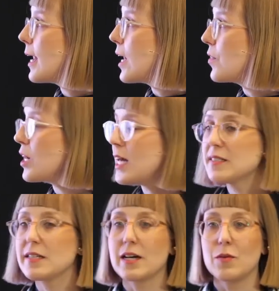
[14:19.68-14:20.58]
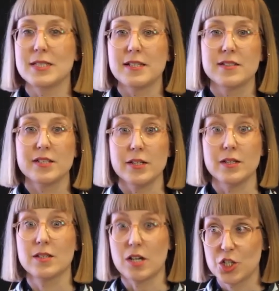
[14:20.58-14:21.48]
And the last thing I wanted
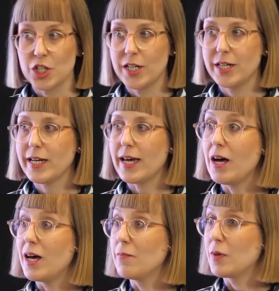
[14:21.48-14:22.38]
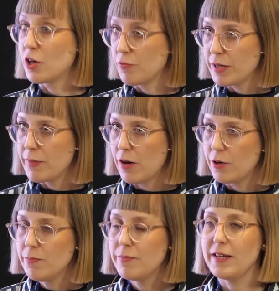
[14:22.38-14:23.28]
to touch on are
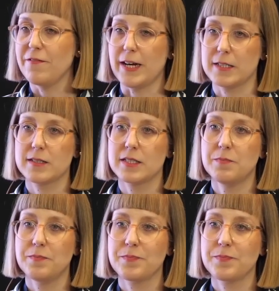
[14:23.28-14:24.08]
rebound effects.